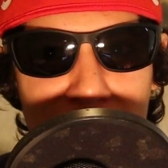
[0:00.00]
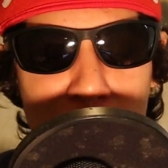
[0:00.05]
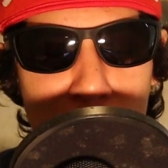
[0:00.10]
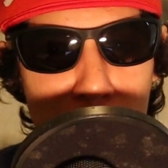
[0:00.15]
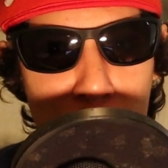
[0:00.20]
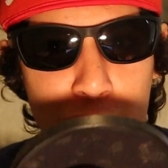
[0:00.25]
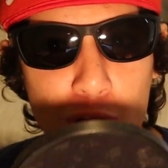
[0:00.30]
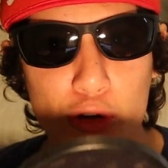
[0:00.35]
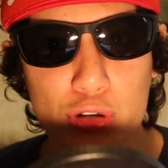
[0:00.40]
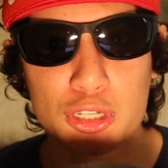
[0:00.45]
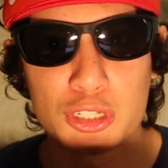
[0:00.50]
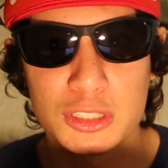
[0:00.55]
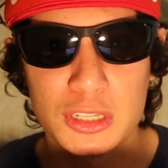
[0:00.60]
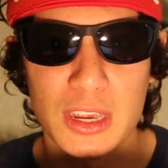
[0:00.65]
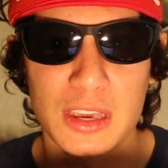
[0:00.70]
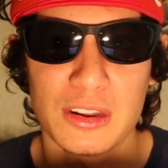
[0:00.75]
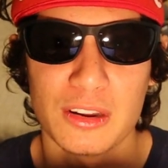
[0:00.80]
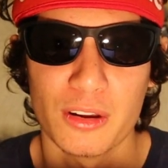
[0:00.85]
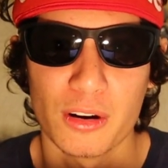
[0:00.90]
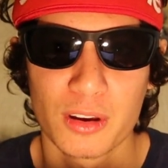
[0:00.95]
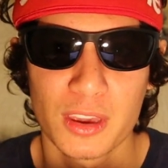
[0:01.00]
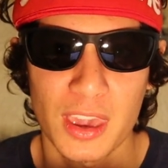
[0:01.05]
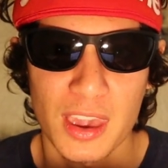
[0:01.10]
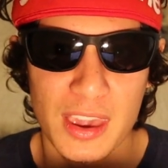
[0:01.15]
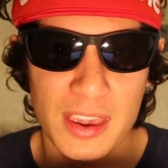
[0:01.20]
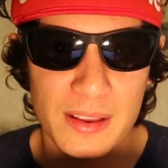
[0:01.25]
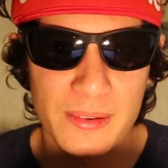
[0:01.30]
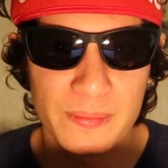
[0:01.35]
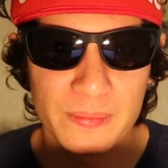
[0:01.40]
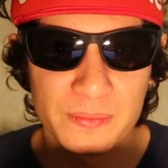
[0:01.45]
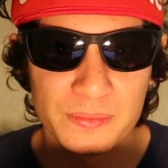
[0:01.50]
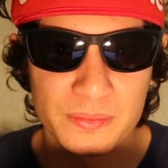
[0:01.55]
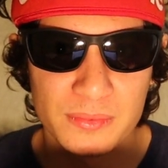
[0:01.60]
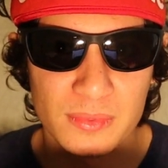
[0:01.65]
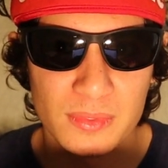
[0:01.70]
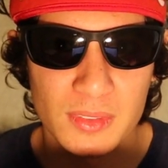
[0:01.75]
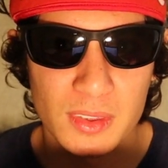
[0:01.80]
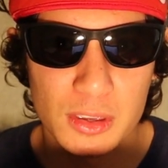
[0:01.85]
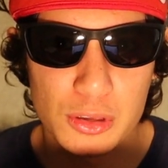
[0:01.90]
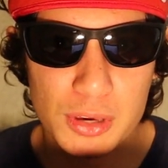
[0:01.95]
you don't know shit, okay?
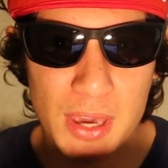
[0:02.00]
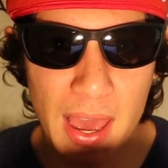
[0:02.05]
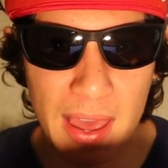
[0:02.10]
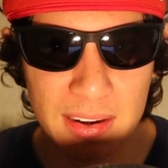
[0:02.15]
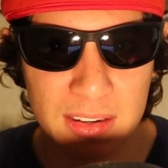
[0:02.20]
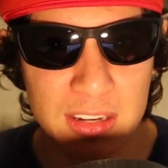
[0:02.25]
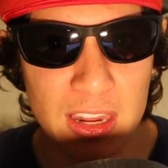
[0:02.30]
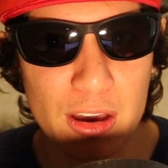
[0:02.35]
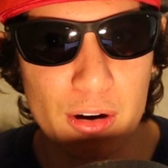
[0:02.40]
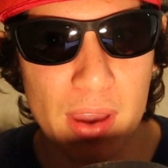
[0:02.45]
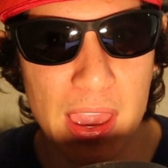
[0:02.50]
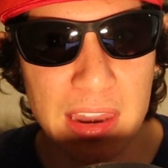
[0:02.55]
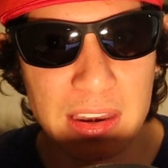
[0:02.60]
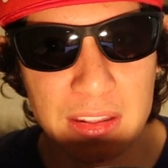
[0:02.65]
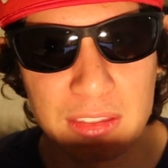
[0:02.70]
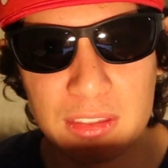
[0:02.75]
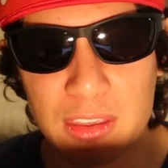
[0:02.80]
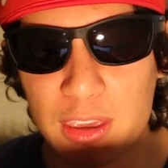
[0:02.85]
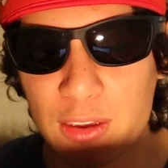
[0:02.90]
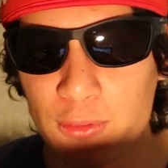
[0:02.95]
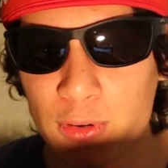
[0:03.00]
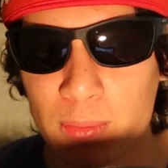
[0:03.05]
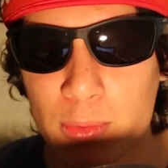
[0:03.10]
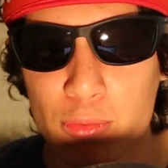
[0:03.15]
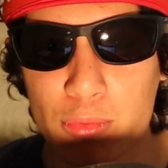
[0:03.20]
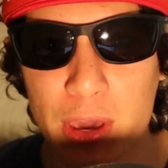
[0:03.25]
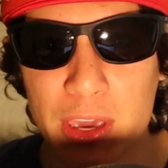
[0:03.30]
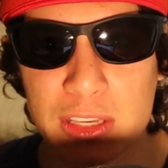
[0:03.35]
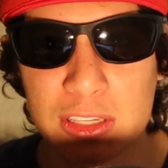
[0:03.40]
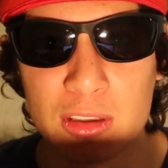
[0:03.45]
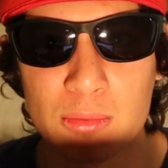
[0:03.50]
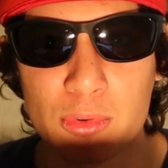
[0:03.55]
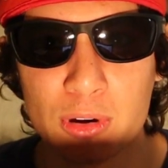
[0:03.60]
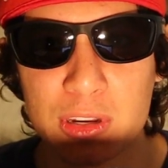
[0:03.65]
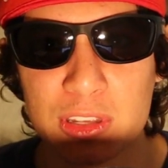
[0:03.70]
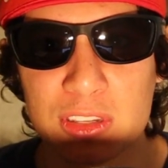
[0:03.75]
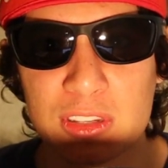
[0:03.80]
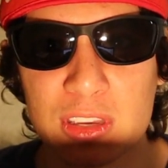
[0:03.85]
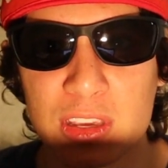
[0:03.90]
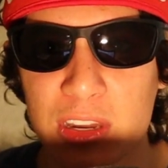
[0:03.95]
You can't tell anything from the way
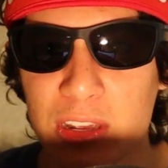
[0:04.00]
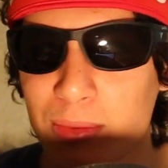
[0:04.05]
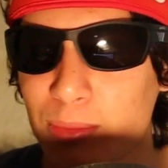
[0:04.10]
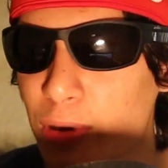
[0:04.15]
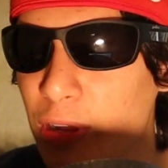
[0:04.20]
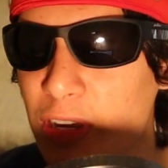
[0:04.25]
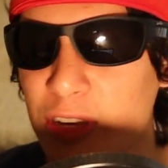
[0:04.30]
someone is sitting,